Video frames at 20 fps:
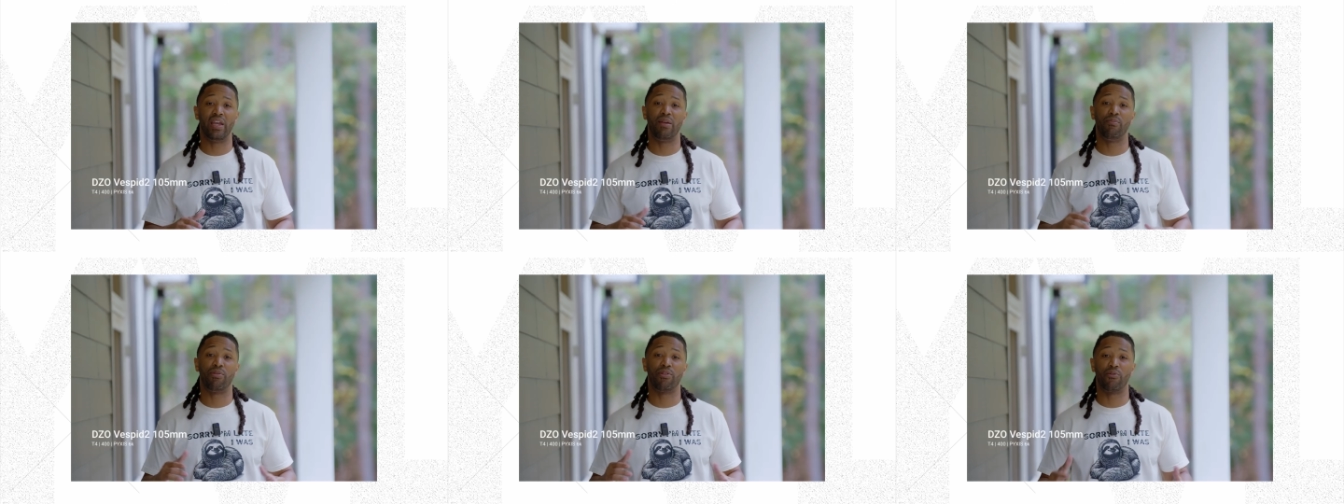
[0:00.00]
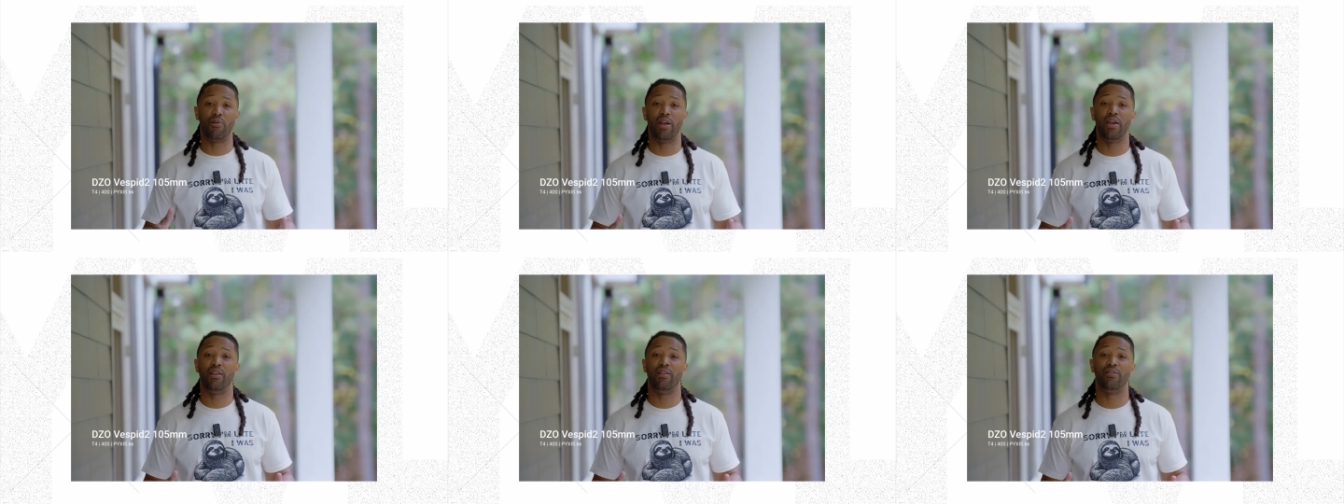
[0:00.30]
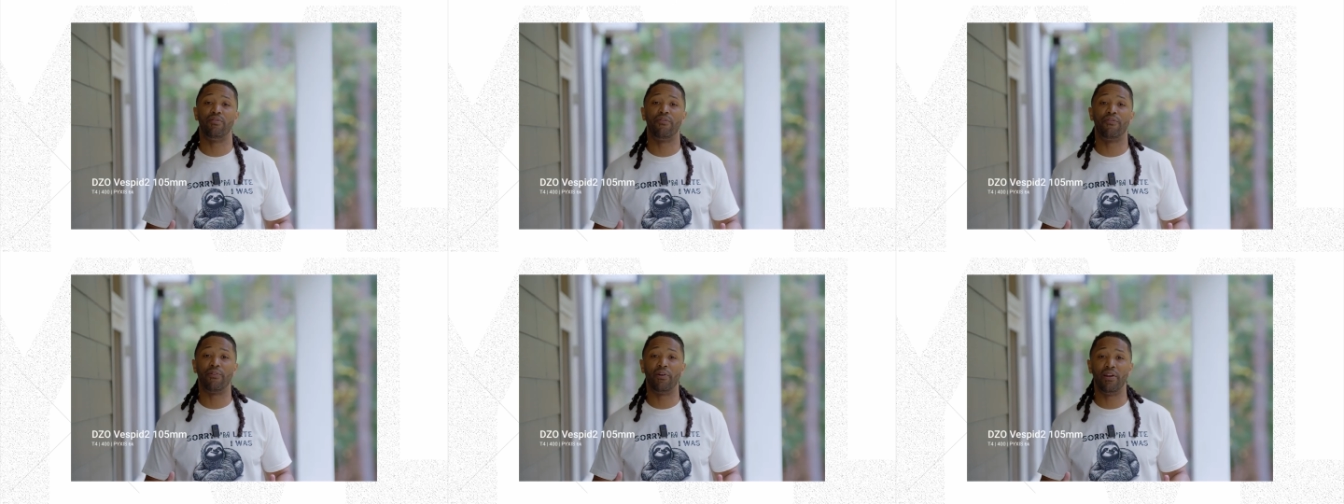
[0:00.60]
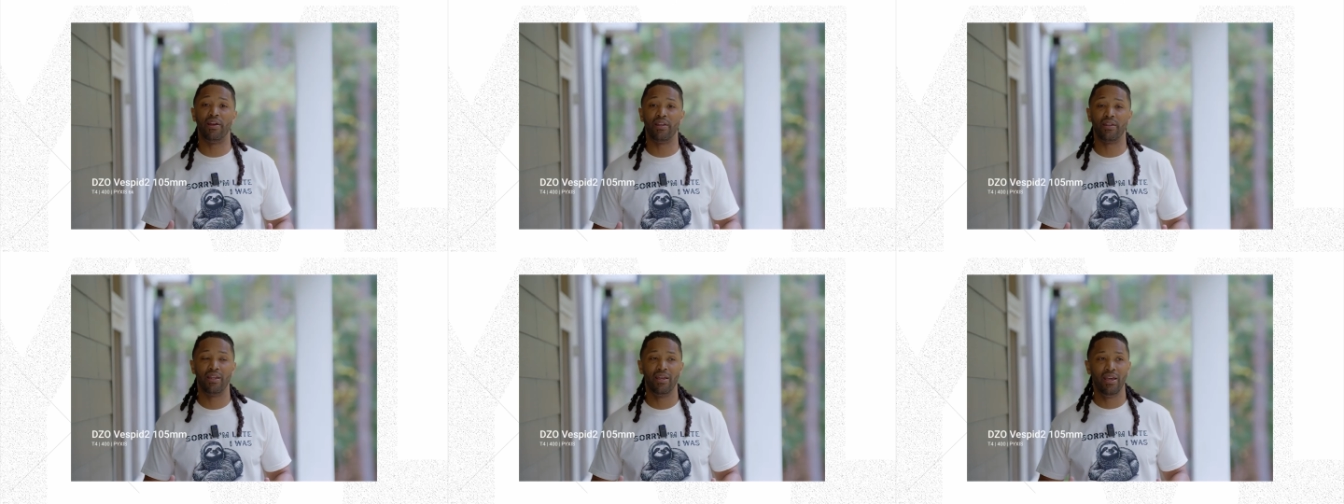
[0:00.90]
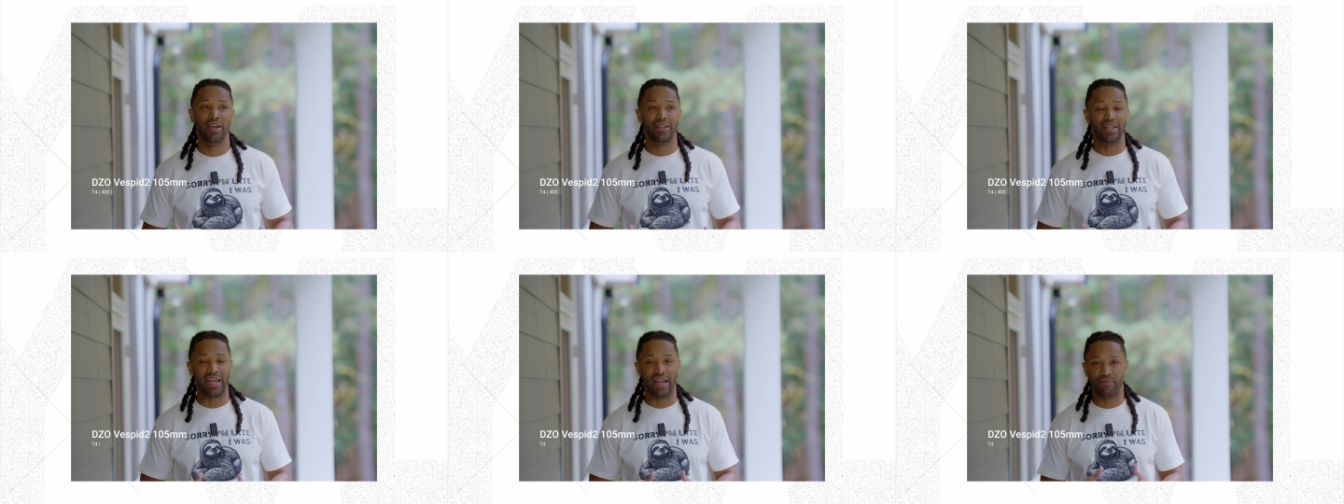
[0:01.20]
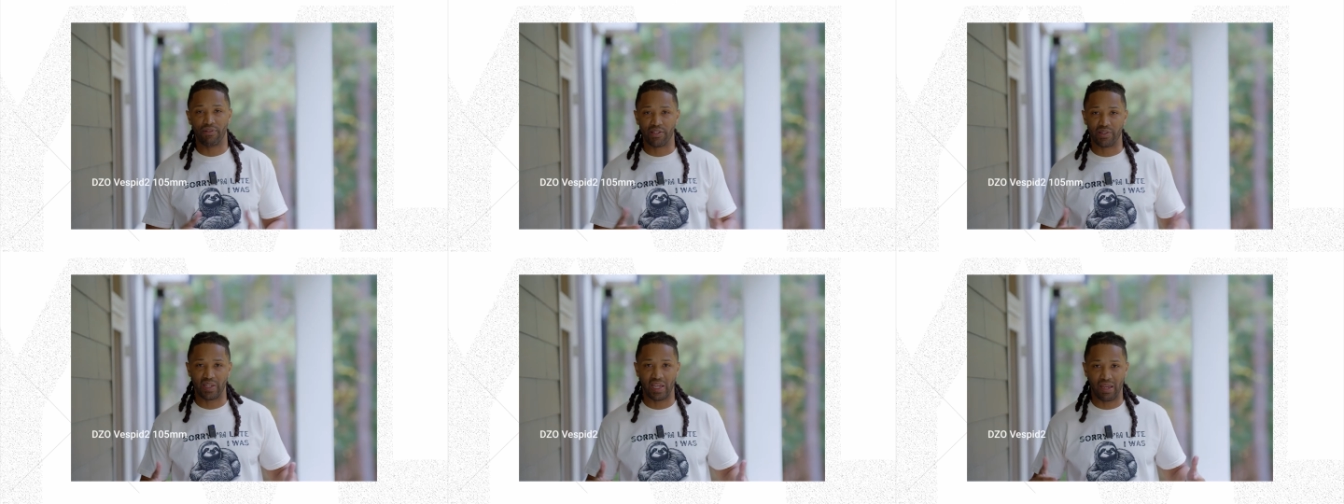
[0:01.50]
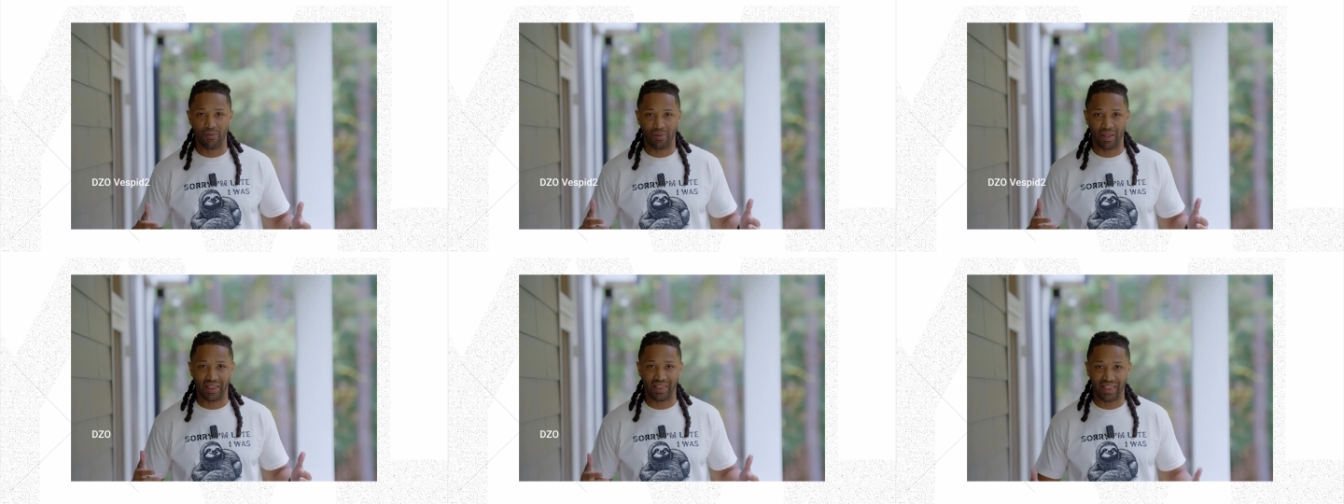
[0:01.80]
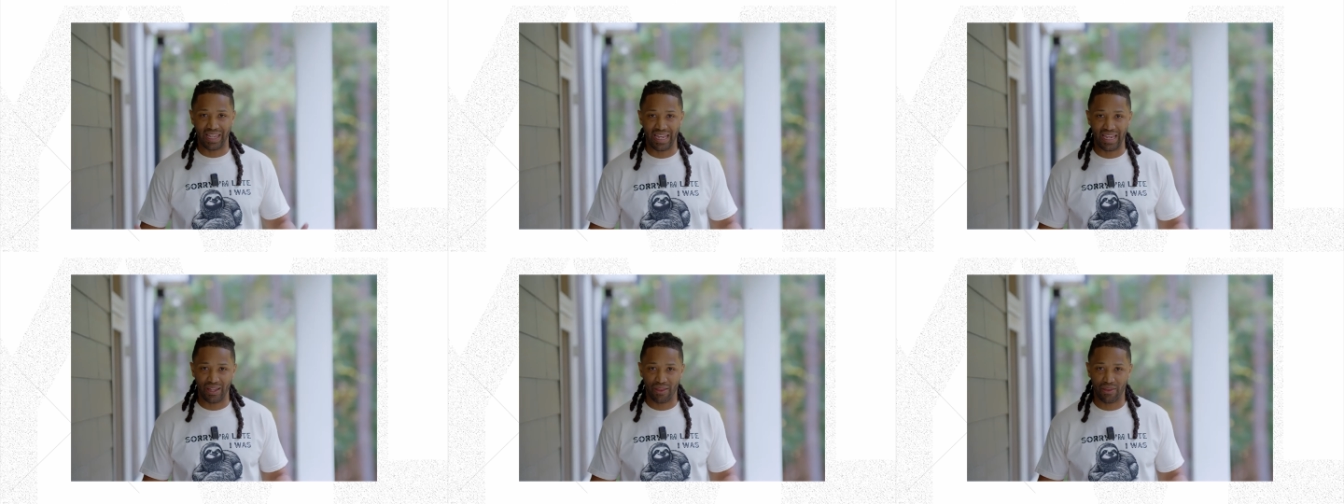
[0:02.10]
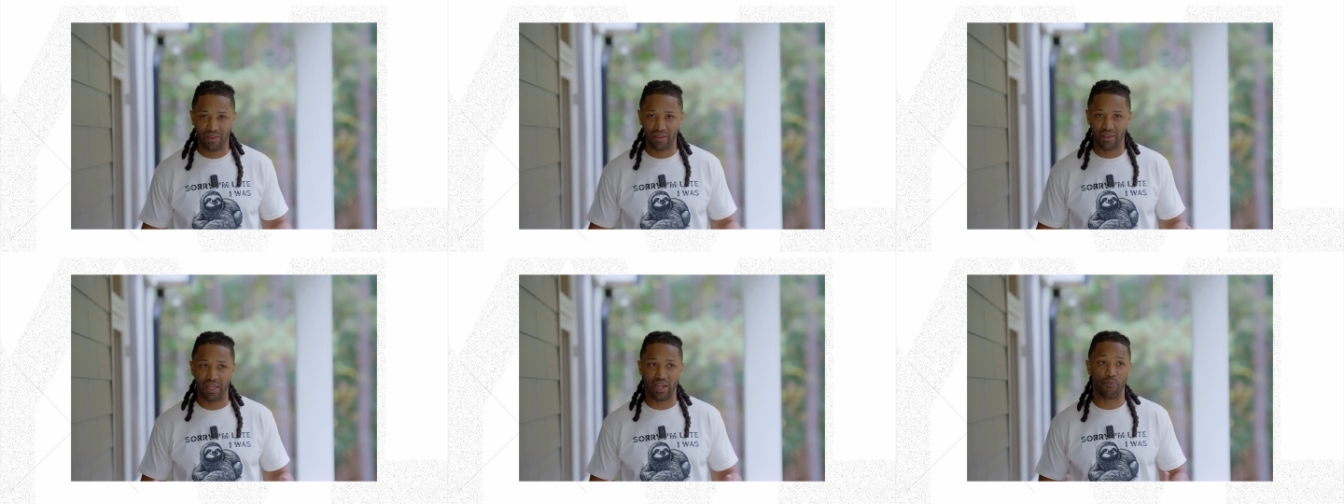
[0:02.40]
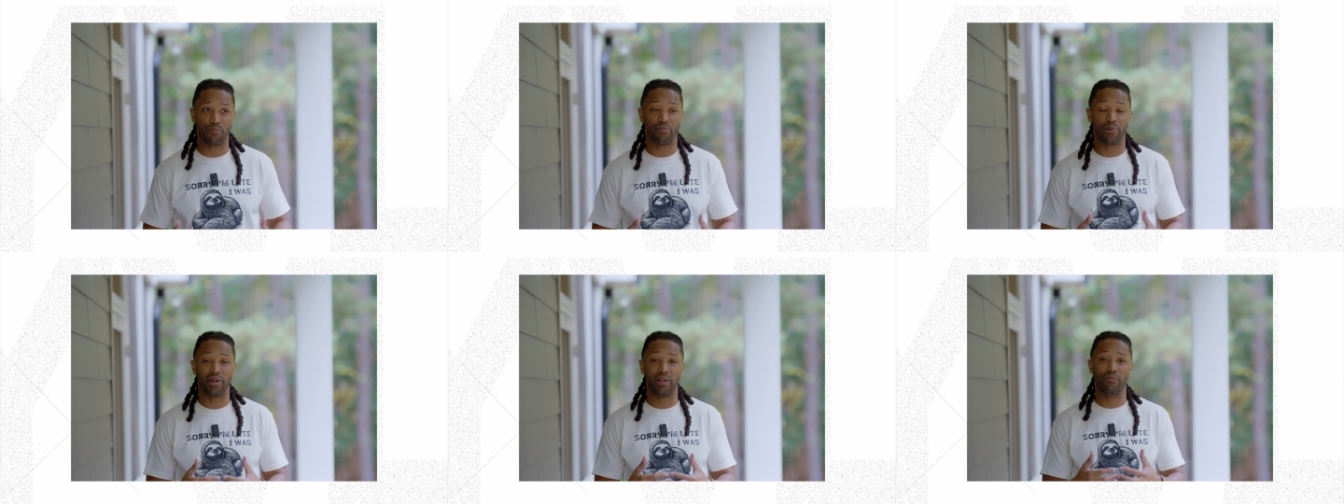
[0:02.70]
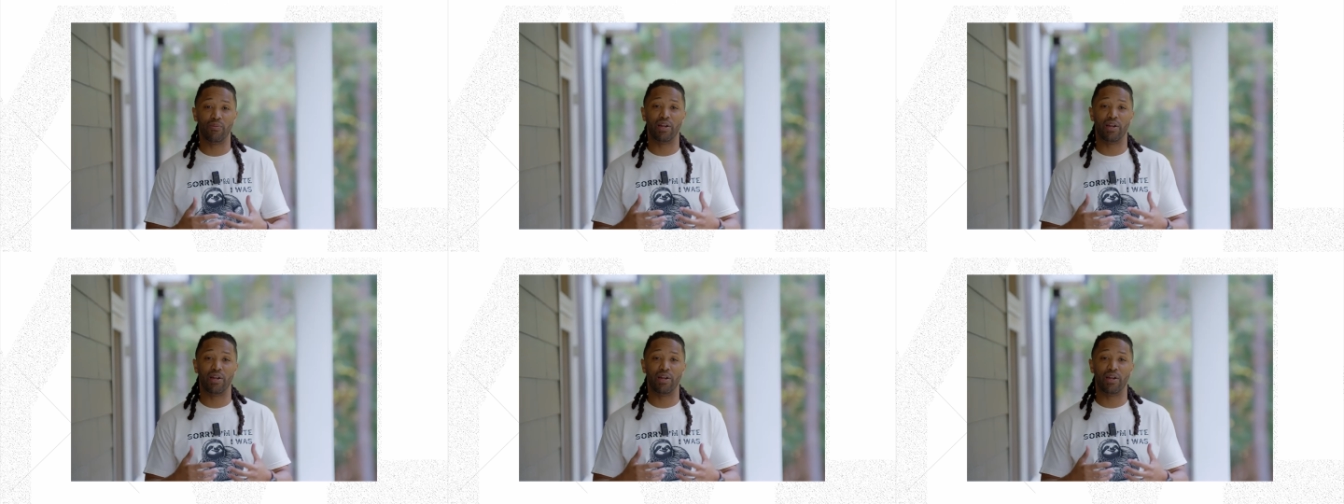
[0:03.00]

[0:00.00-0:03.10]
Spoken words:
They gave me such a look right out of the box that I